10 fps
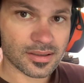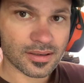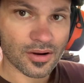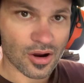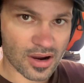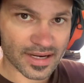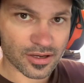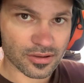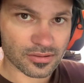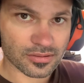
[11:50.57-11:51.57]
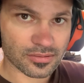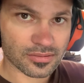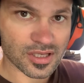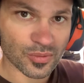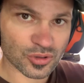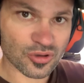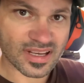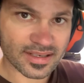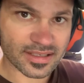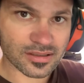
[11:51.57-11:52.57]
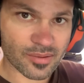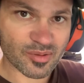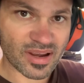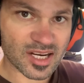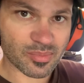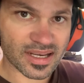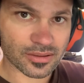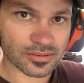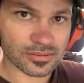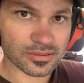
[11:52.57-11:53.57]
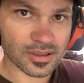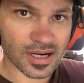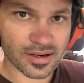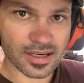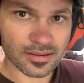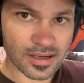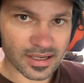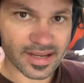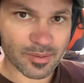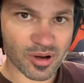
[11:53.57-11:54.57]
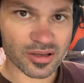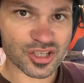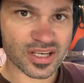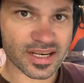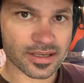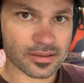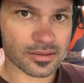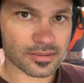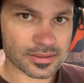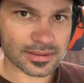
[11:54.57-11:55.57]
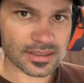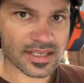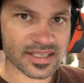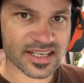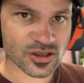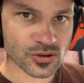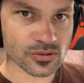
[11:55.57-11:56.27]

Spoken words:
guide coat. So we'll do that next time we paint a panel. All right, I'm gonna get polishing again. See you soon.